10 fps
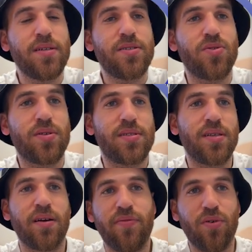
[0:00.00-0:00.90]
So you can see
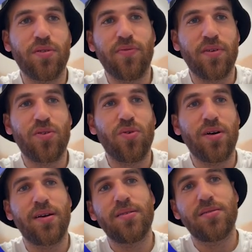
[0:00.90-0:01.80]
here 4 different
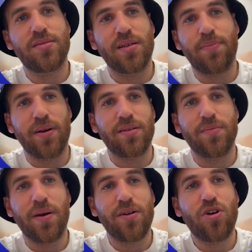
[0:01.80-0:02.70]
URLs separated
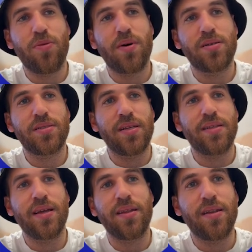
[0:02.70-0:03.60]
by commas, and
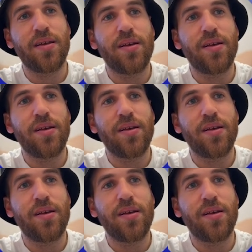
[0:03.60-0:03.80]
then